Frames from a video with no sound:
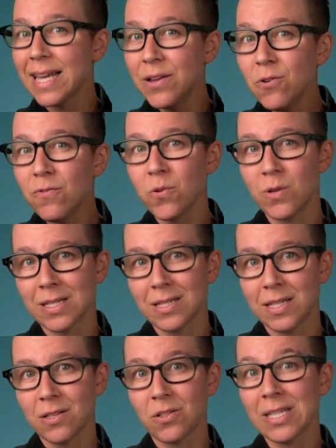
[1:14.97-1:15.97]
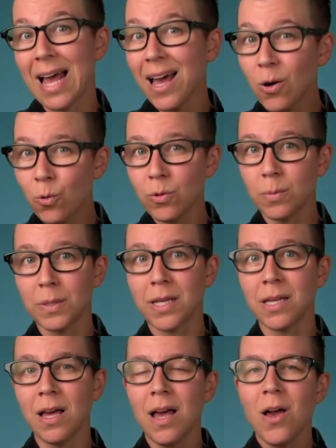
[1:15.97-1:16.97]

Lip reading: interviewing skills equitably